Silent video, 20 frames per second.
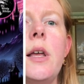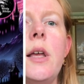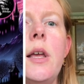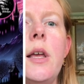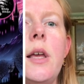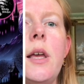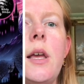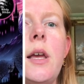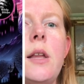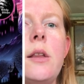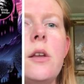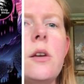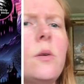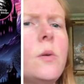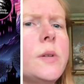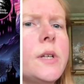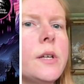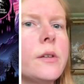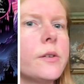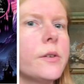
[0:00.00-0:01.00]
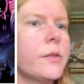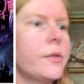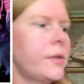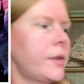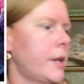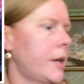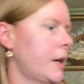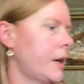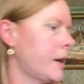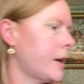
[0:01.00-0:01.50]
And the only other
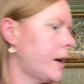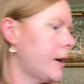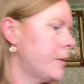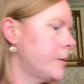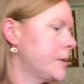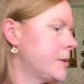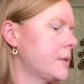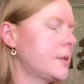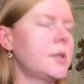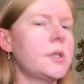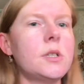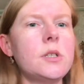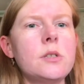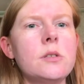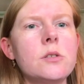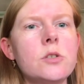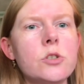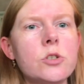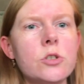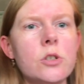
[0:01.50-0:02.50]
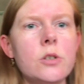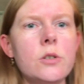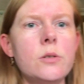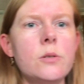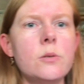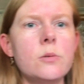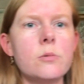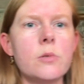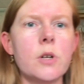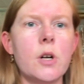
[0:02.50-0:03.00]
thing I was gonna
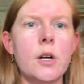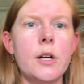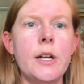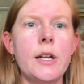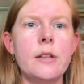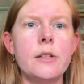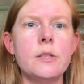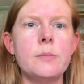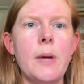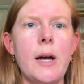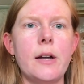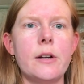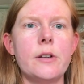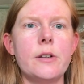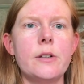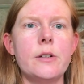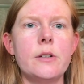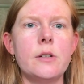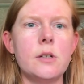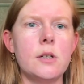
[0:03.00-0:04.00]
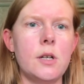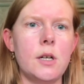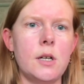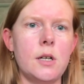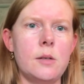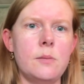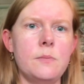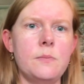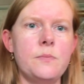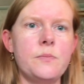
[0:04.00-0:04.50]
show regarding this pattern
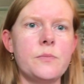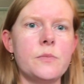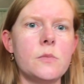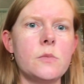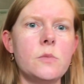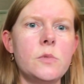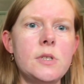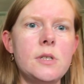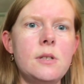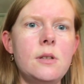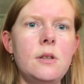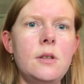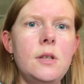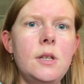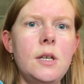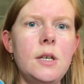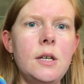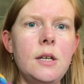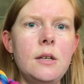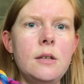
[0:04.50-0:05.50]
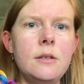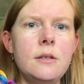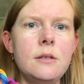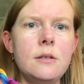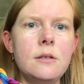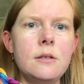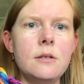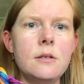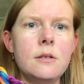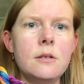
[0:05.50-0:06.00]
was
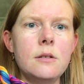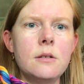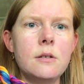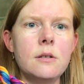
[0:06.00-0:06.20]
this.